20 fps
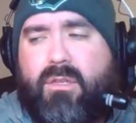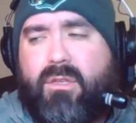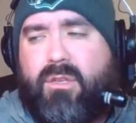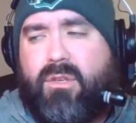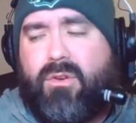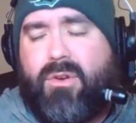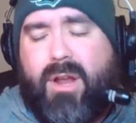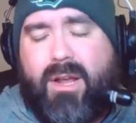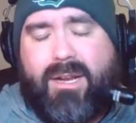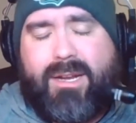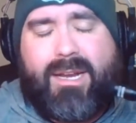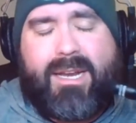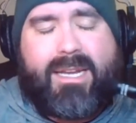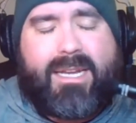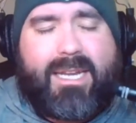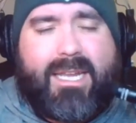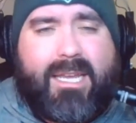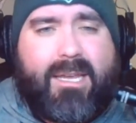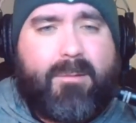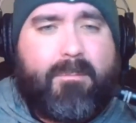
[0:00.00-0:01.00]

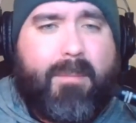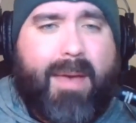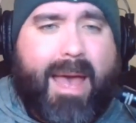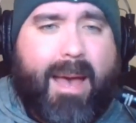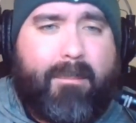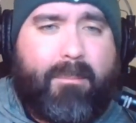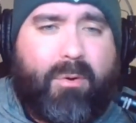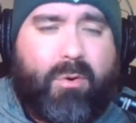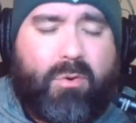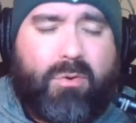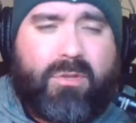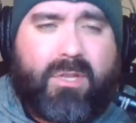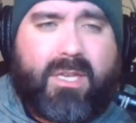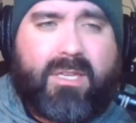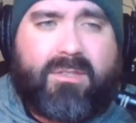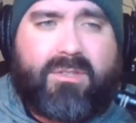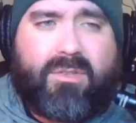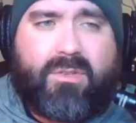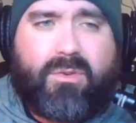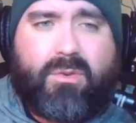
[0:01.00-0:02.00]
Matt
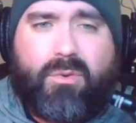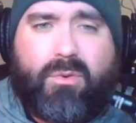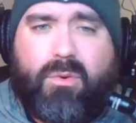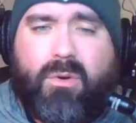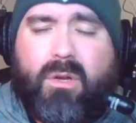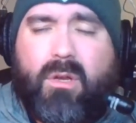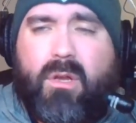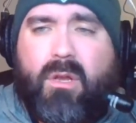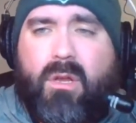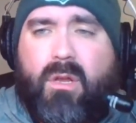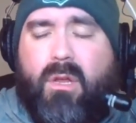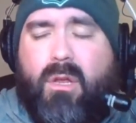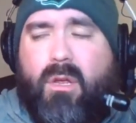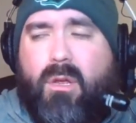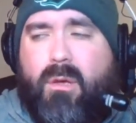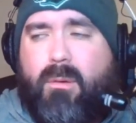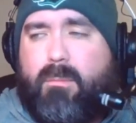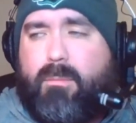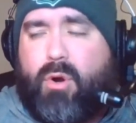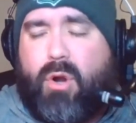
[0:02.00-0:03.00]
Boldy to
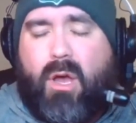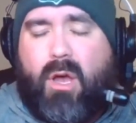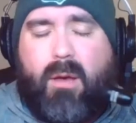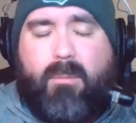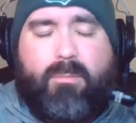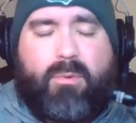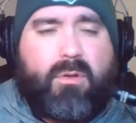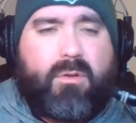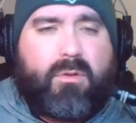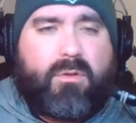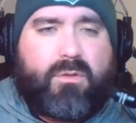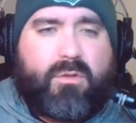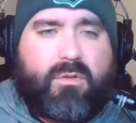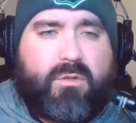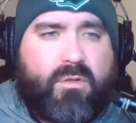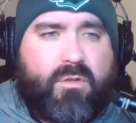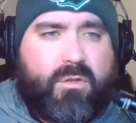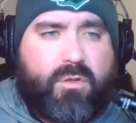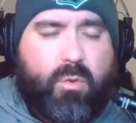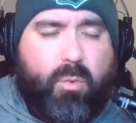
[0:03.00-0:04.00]
put up
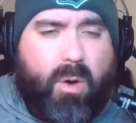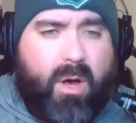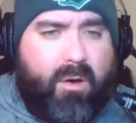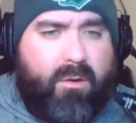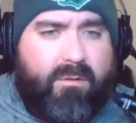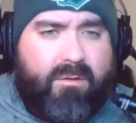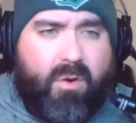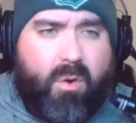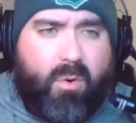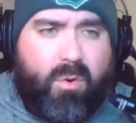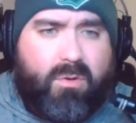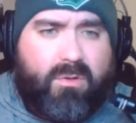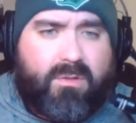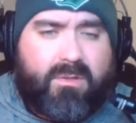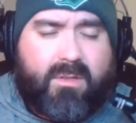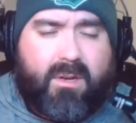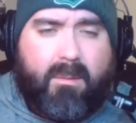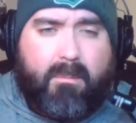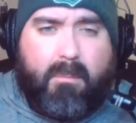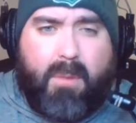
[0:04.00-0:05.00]
12 goals
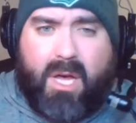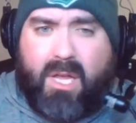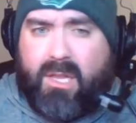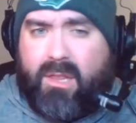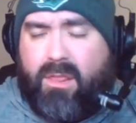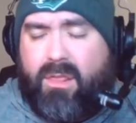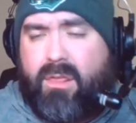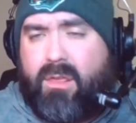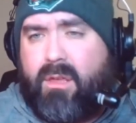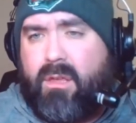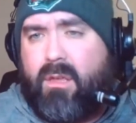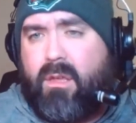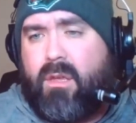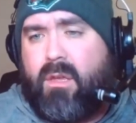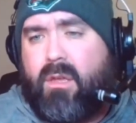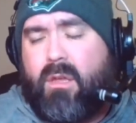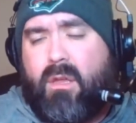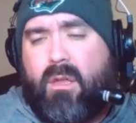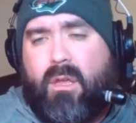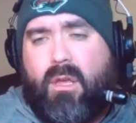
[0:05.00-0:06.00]
in a month.
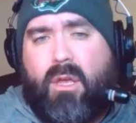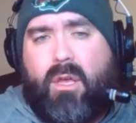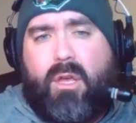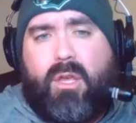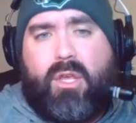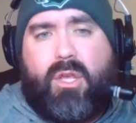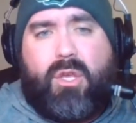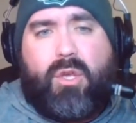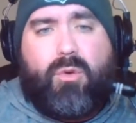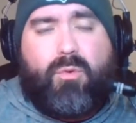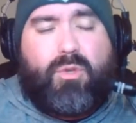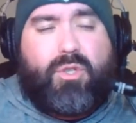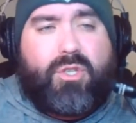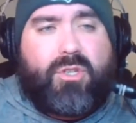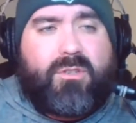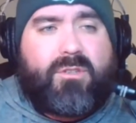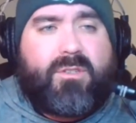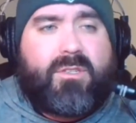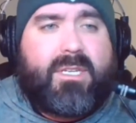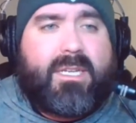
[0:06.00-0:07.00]
You
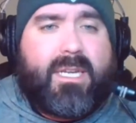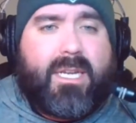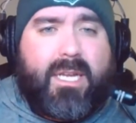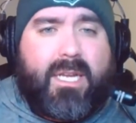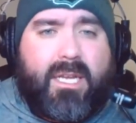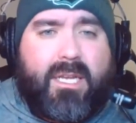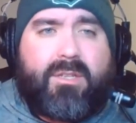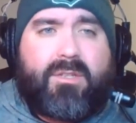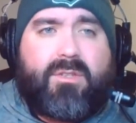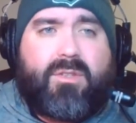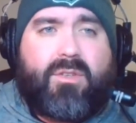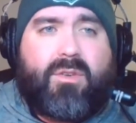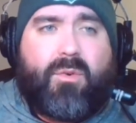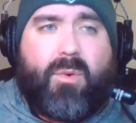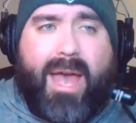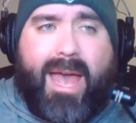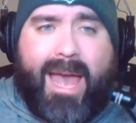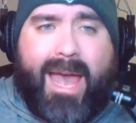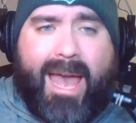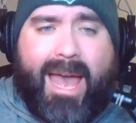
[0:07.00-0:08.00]
just need to
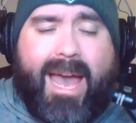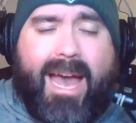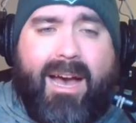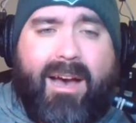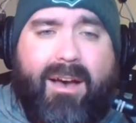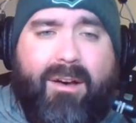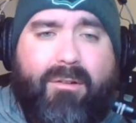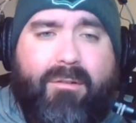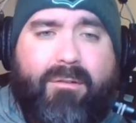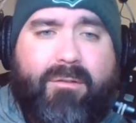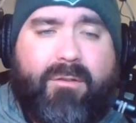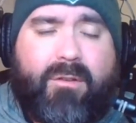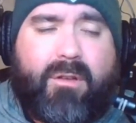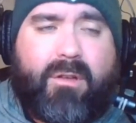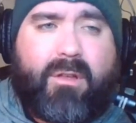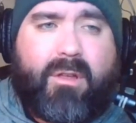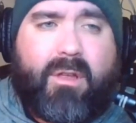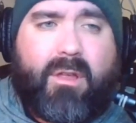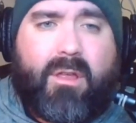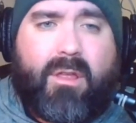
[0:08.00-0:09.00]
have
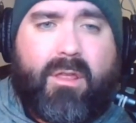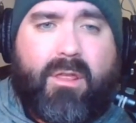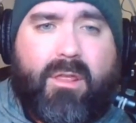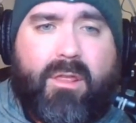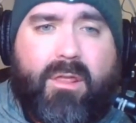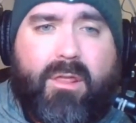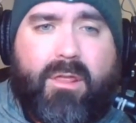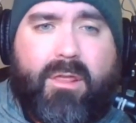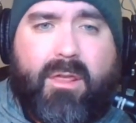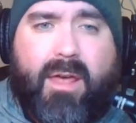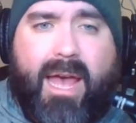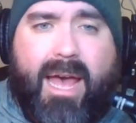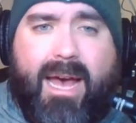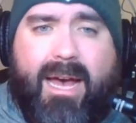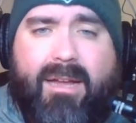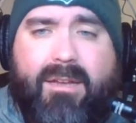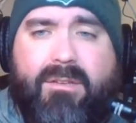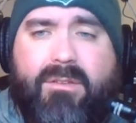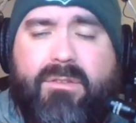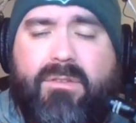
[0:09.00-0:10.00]

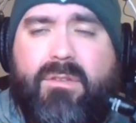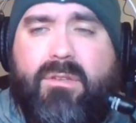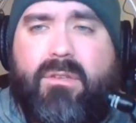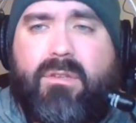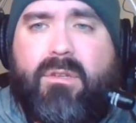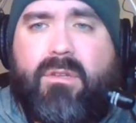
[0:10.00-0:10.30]
that